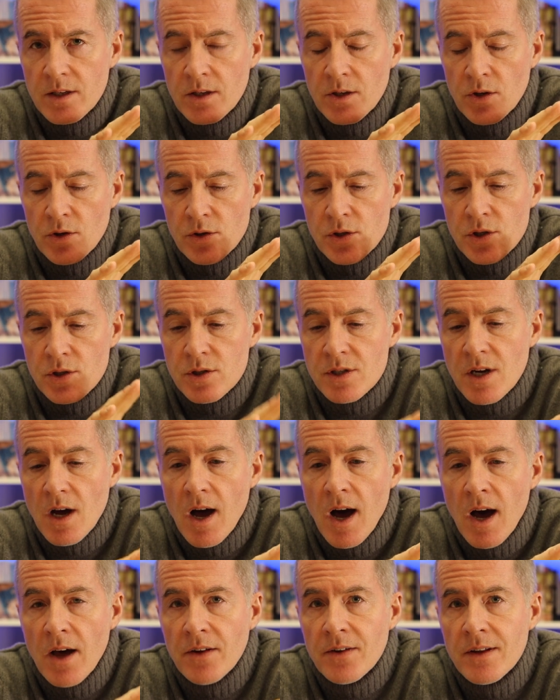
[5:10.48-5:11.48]
You're just
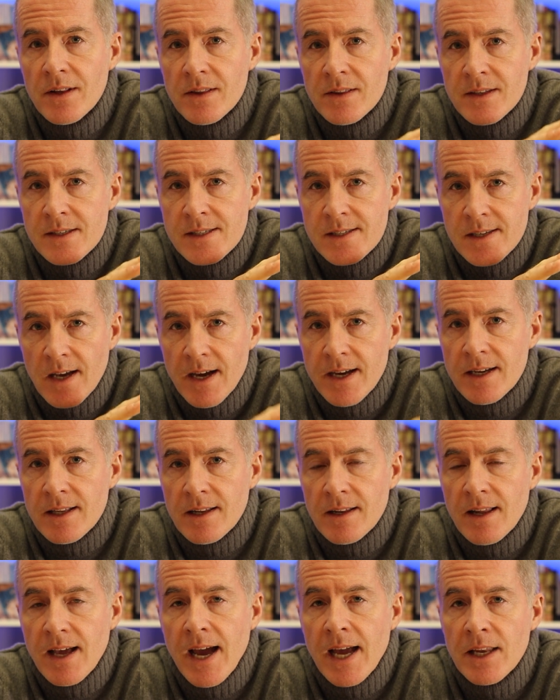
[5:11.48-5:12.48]
on this
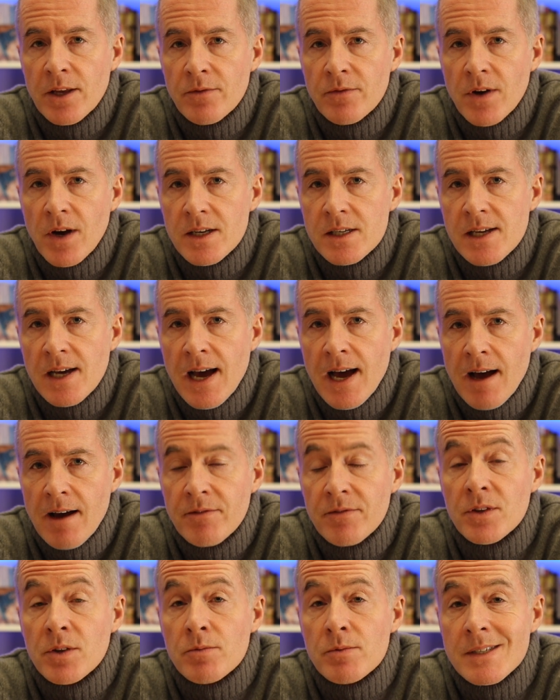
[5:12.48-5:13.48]
cycle, and you've got to
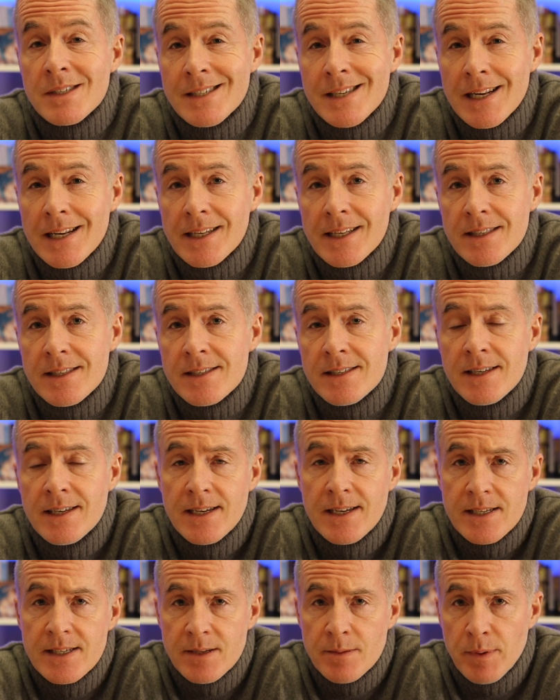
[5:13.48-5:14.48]
have the resilience
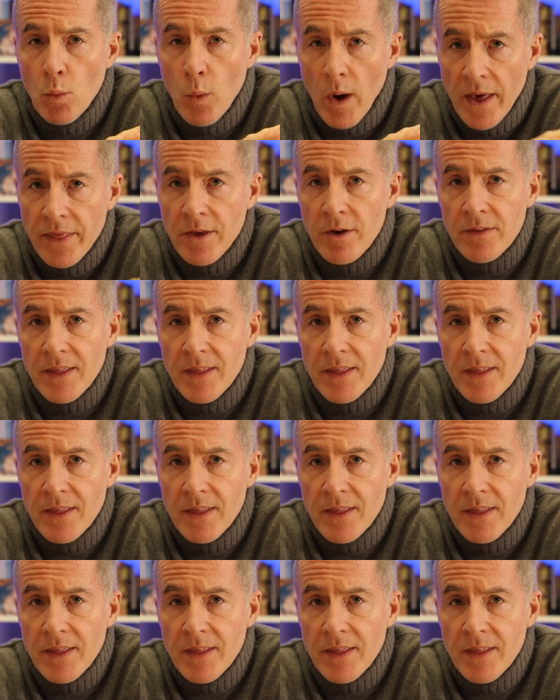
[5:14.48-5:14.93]
to weather